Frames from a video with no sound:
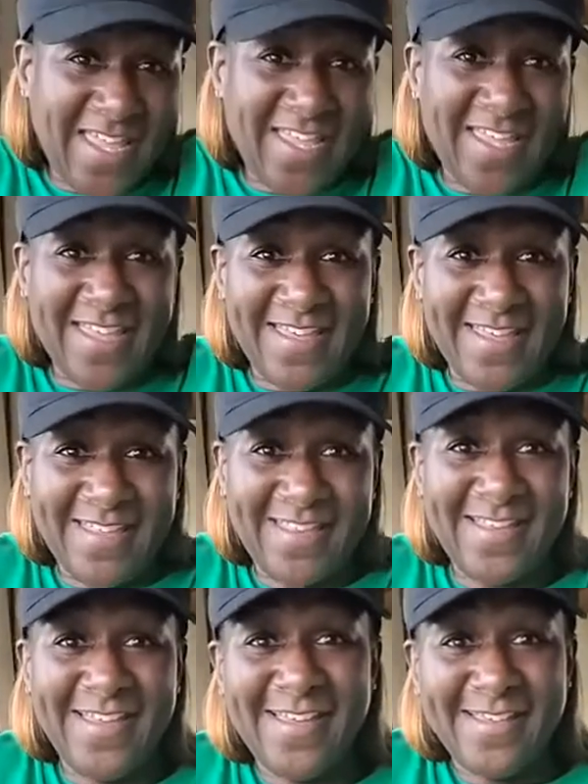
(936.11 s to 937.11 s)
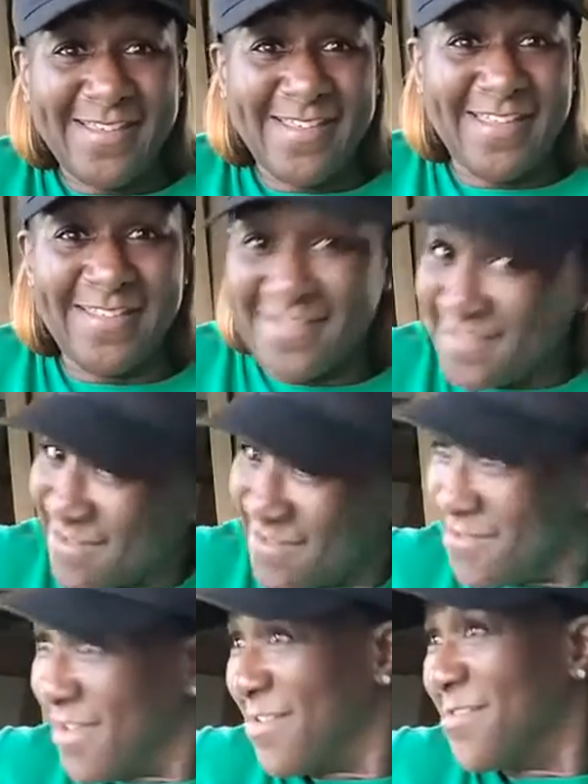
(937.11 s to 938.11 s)
head and,
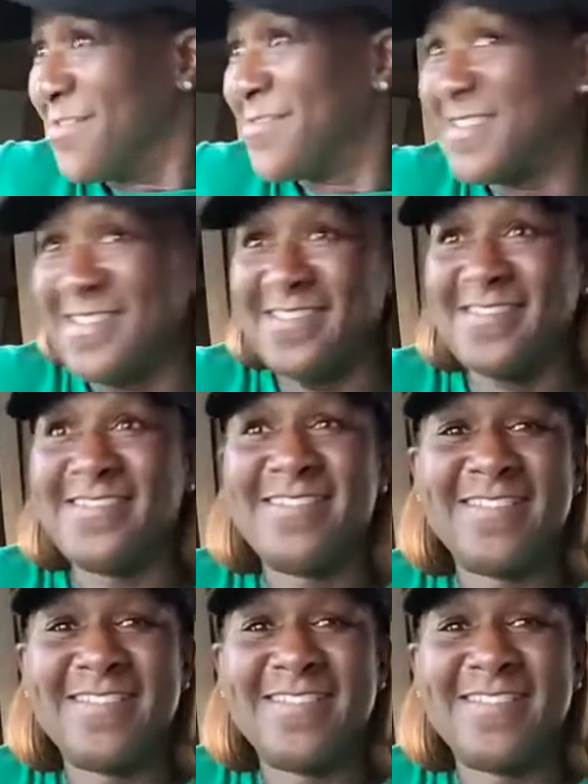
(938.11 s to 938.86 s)
you know, and